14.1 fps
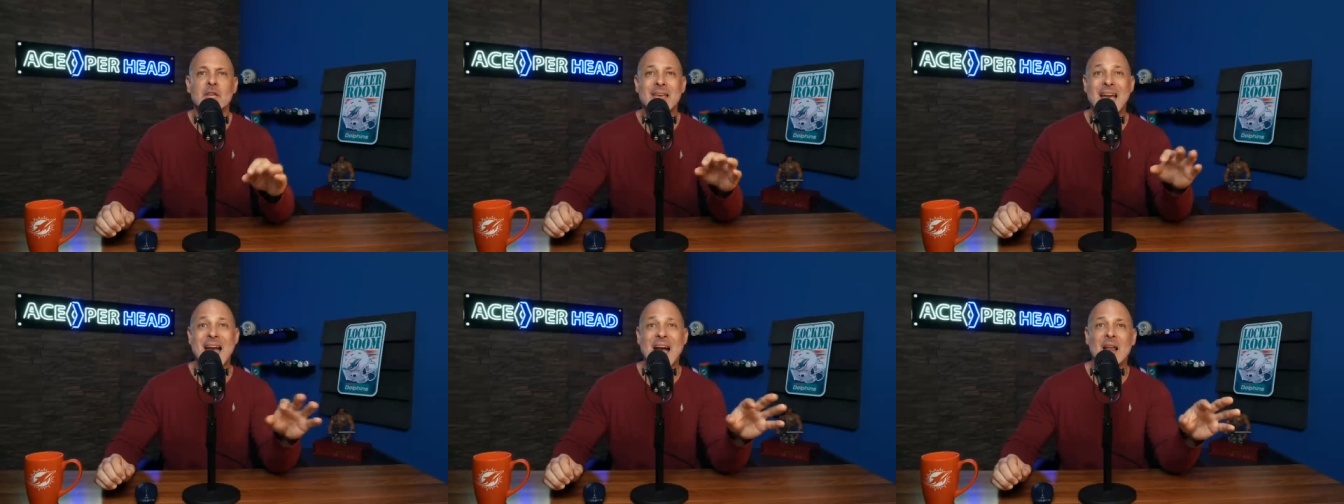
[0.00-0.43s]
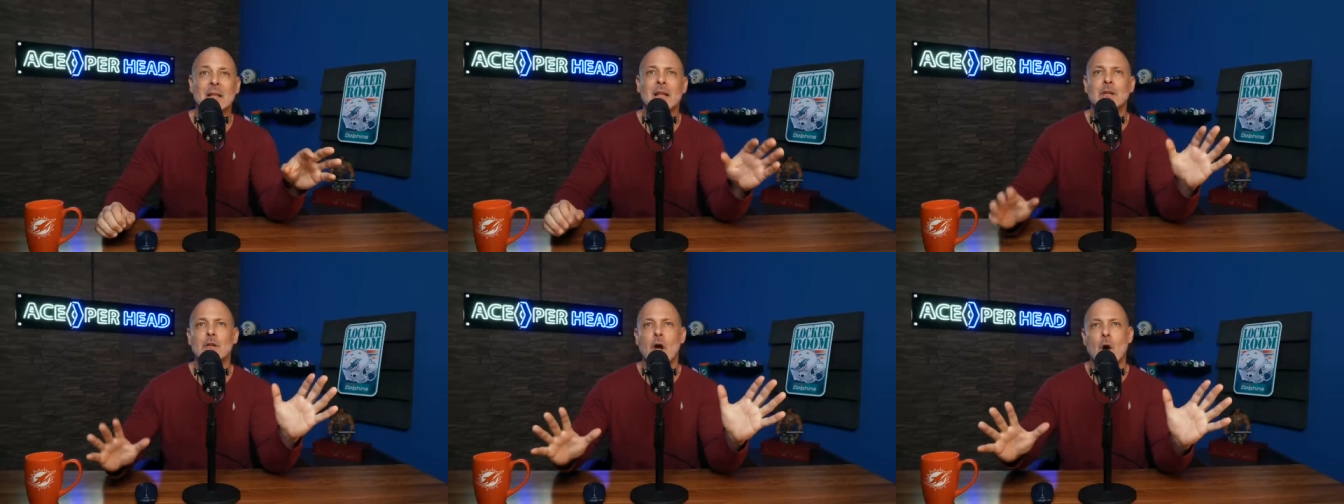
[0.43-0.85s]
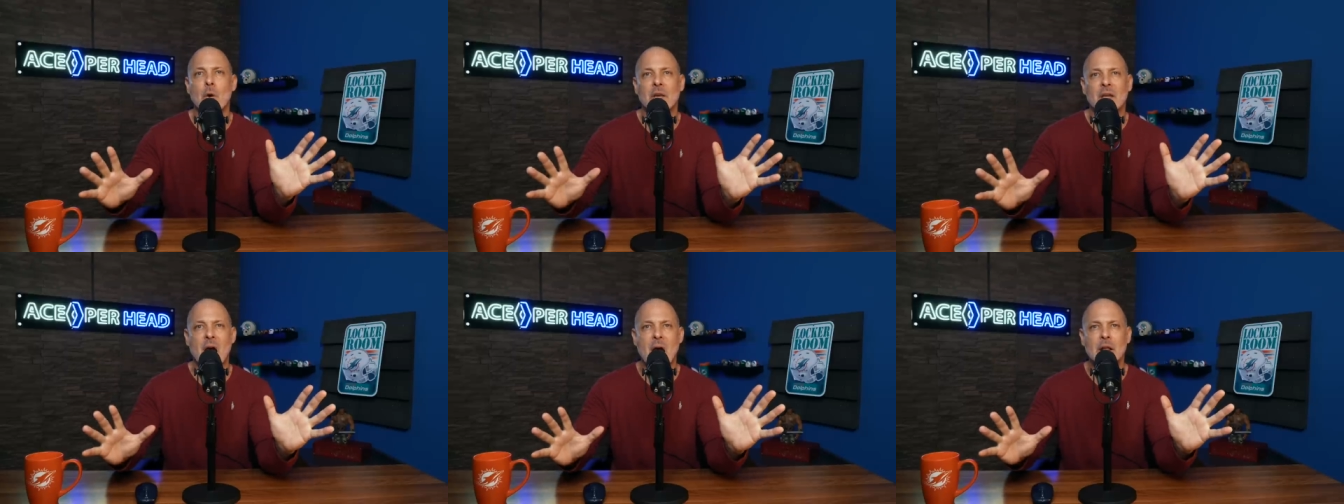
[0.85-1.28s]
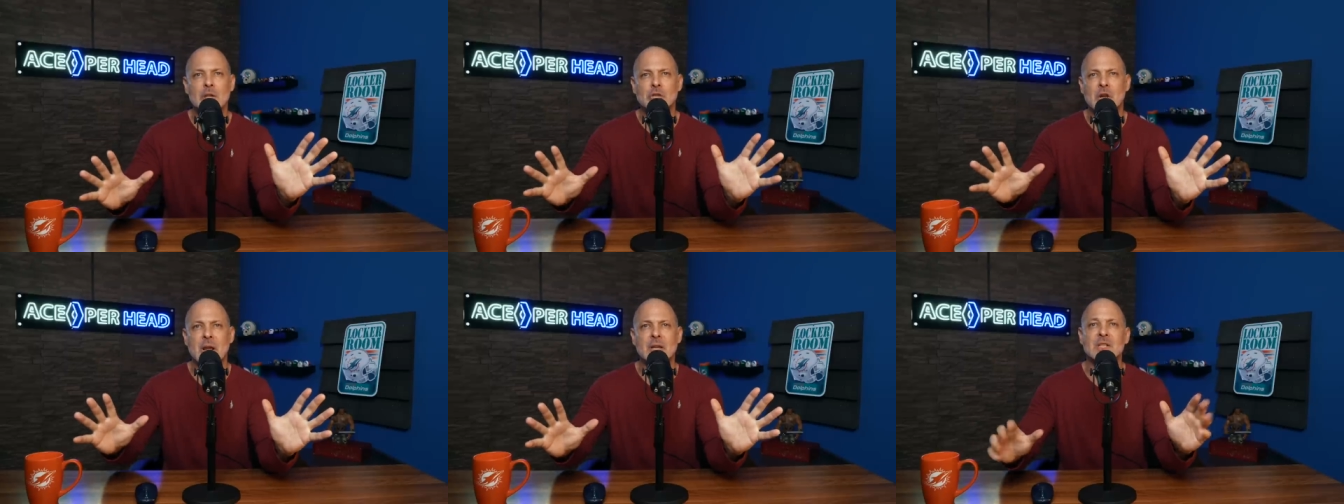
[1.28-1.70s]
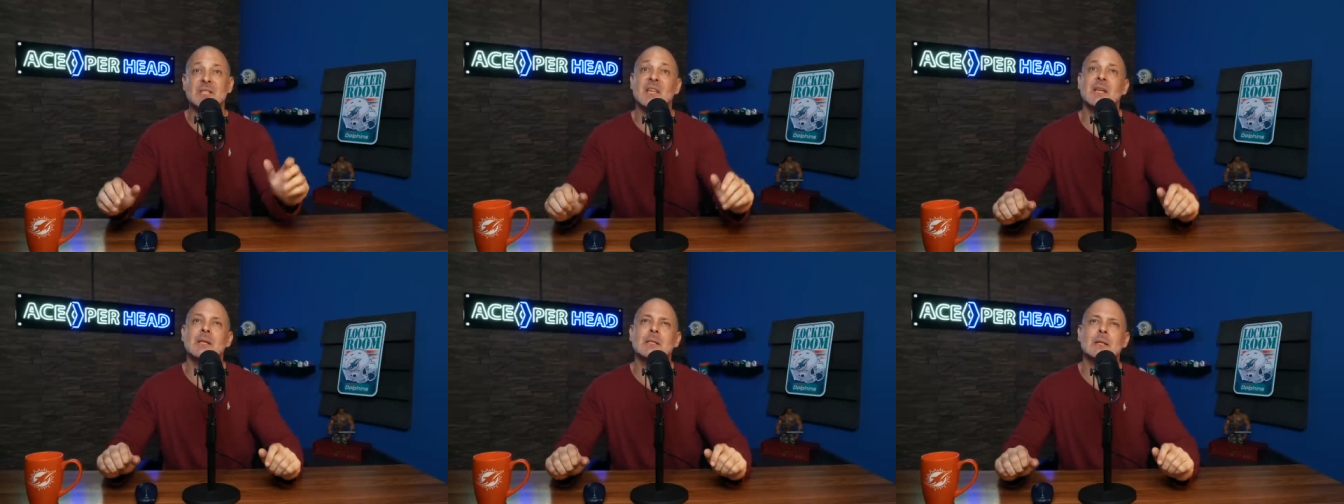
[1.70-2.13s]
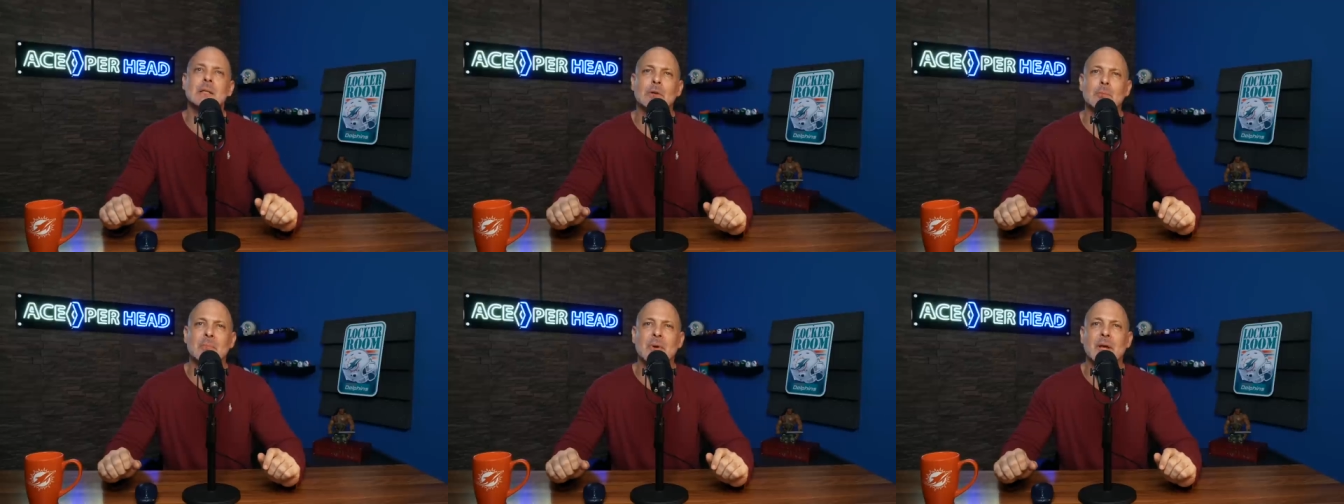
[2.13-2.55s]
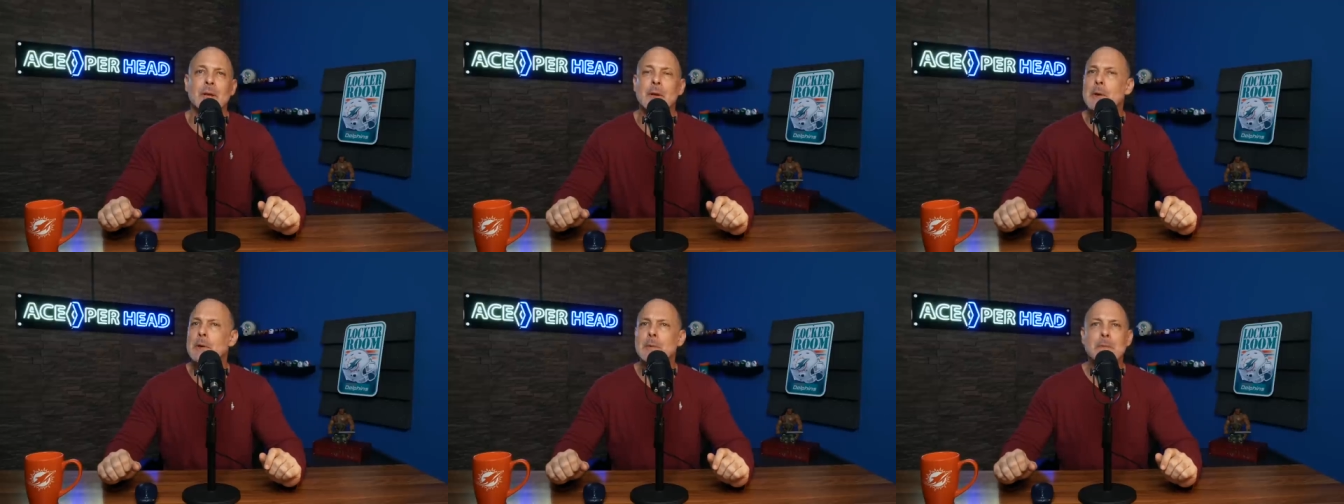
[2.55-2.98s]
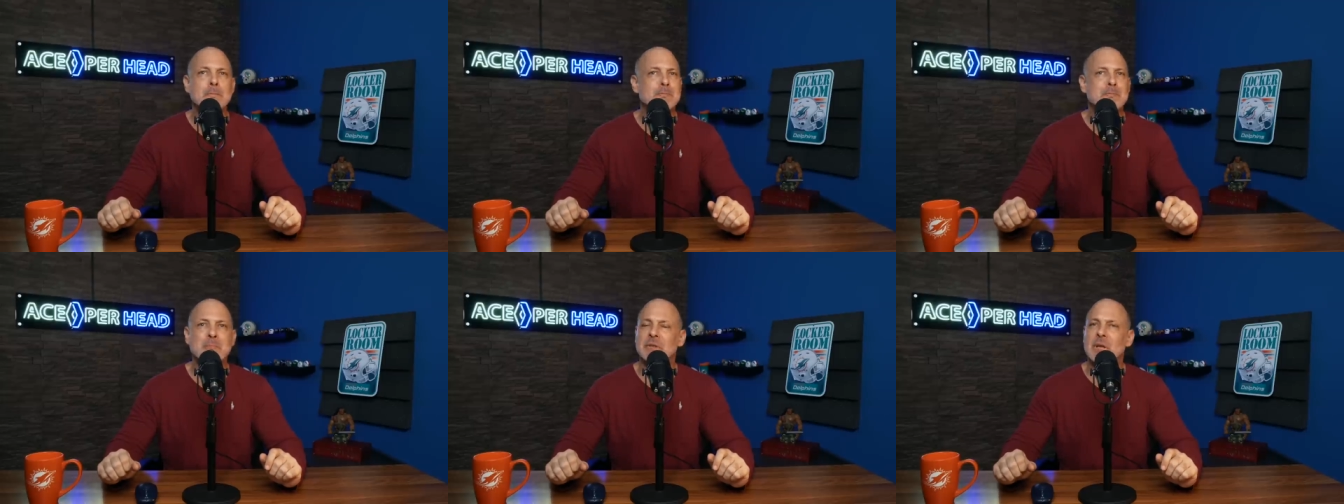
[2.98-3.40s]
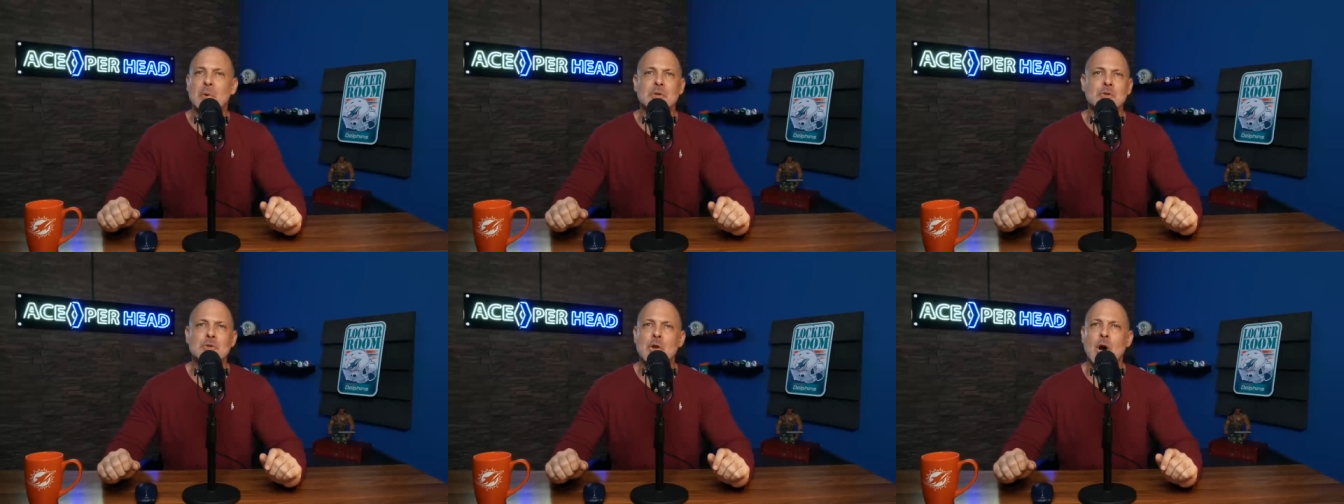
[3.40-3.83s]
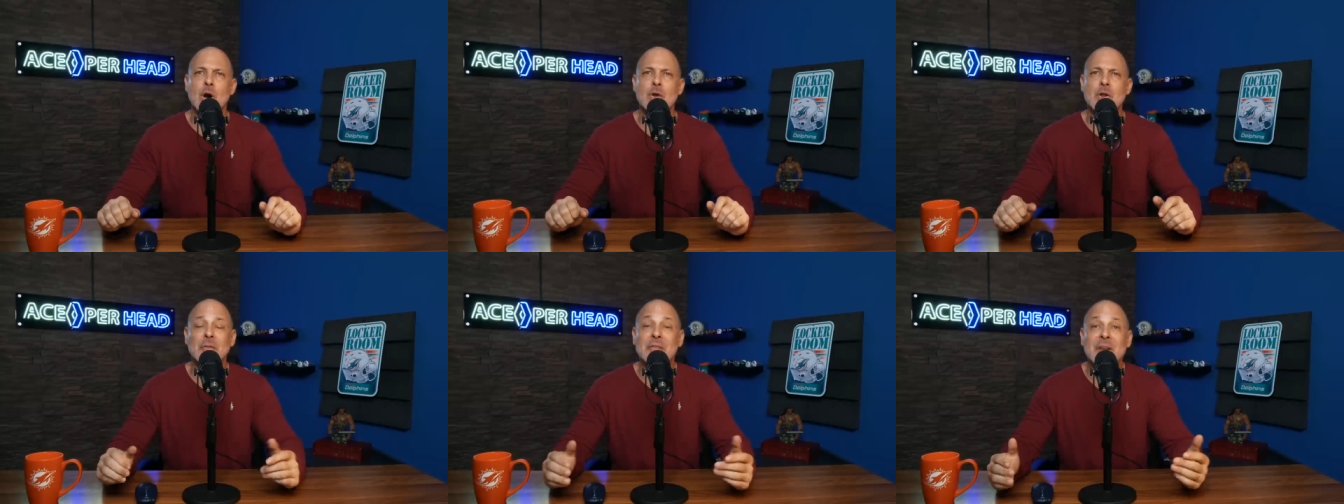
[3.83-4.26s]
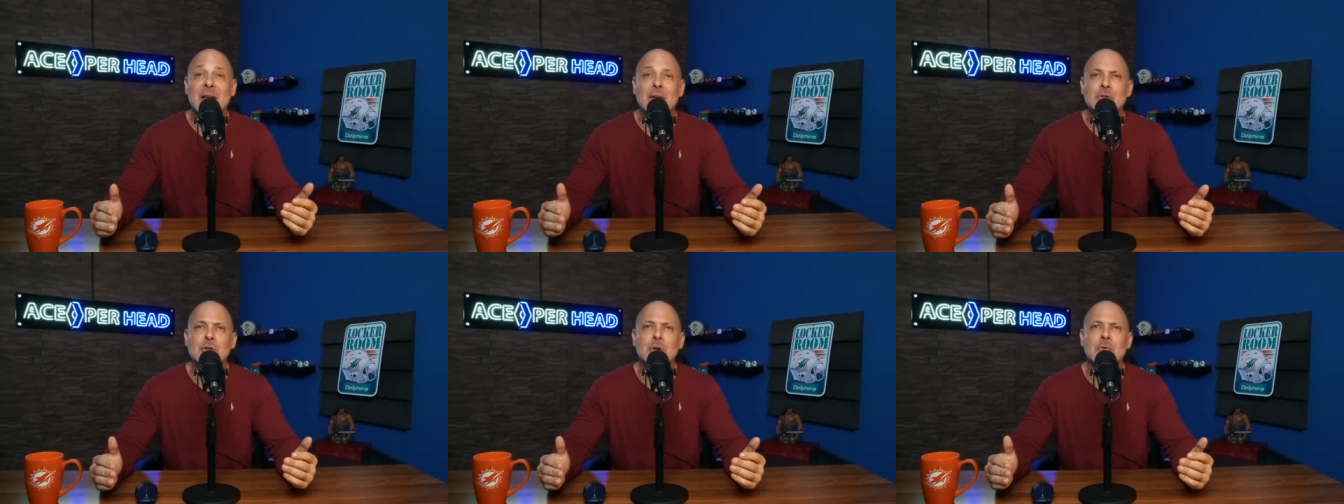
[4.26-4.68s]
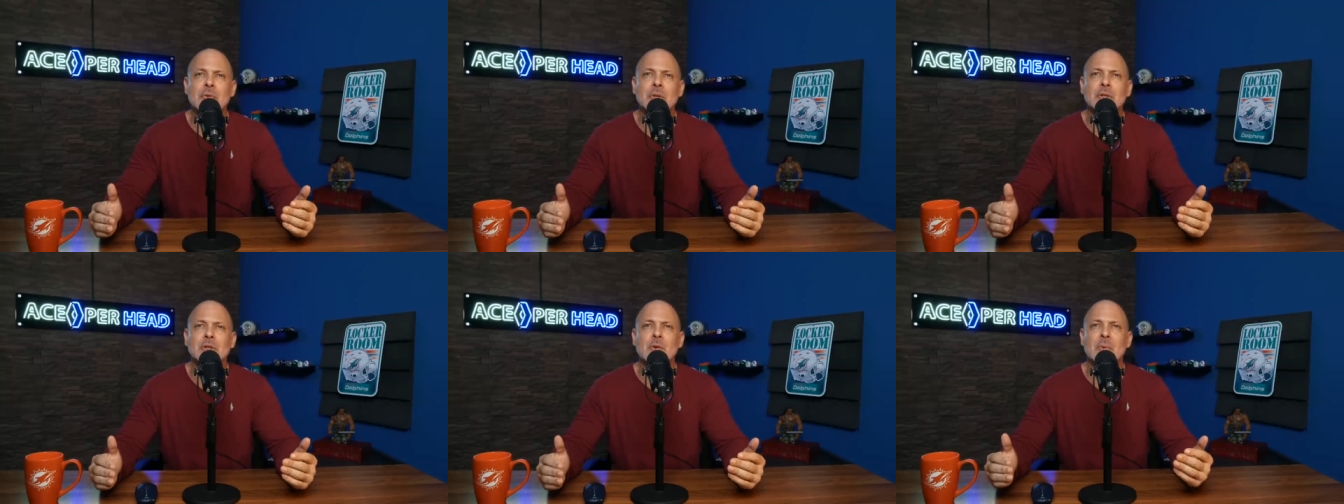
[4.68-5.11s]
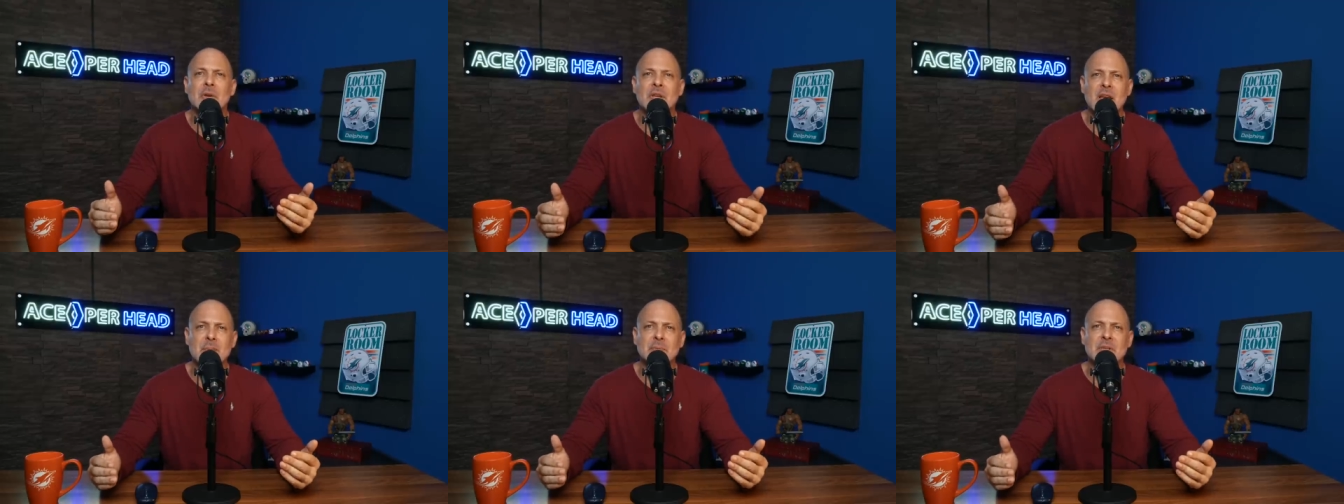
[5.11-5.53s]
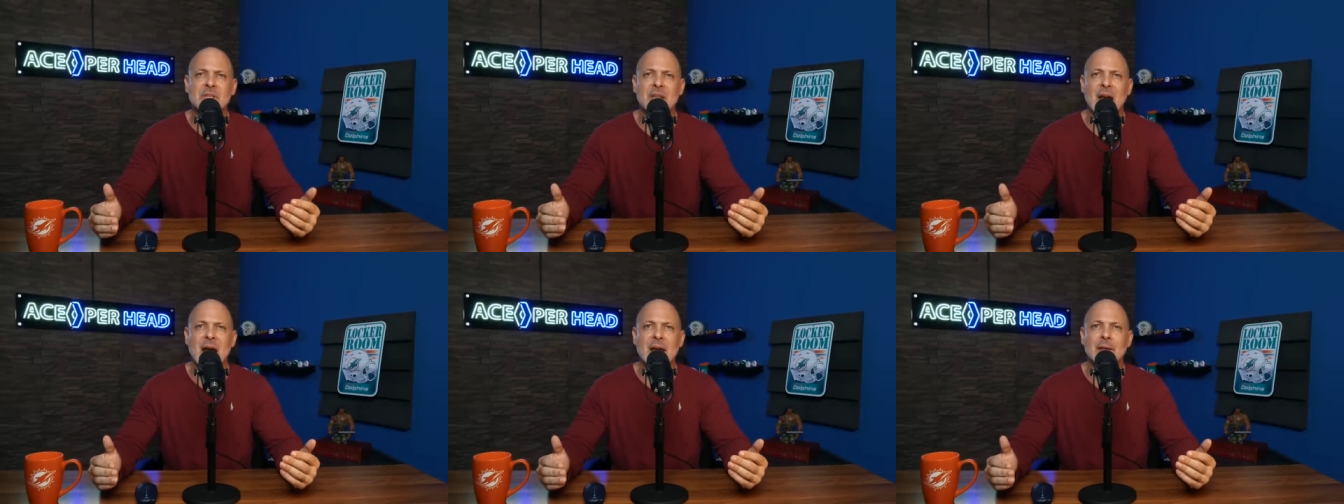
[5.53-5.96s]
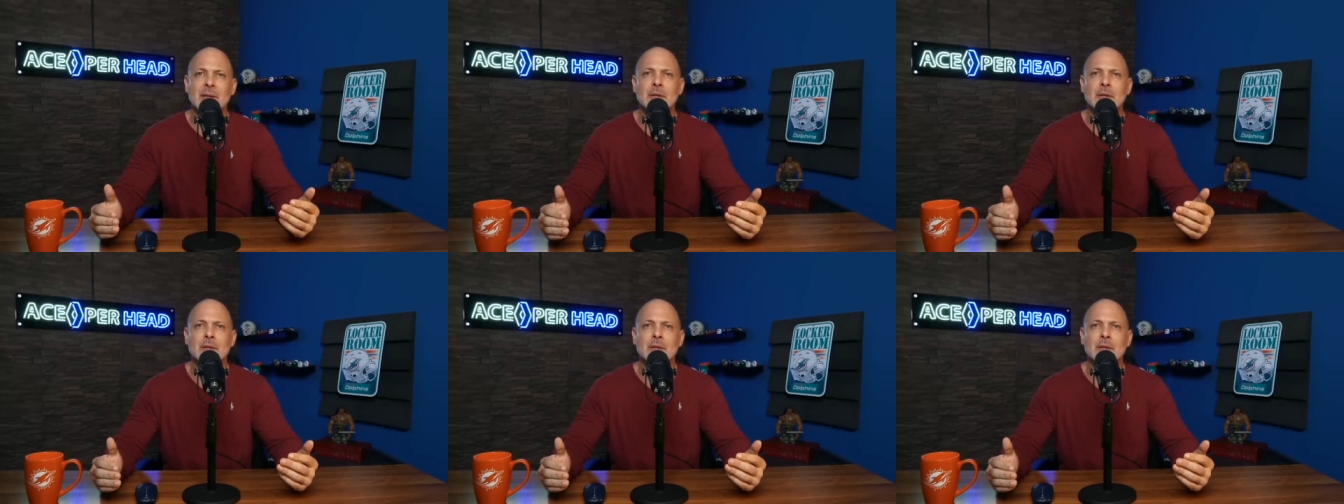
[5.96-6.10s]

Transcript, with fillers: You had to let go, and it kind of changes things a little bit but there was no, nothing else you could really do but keep this guy.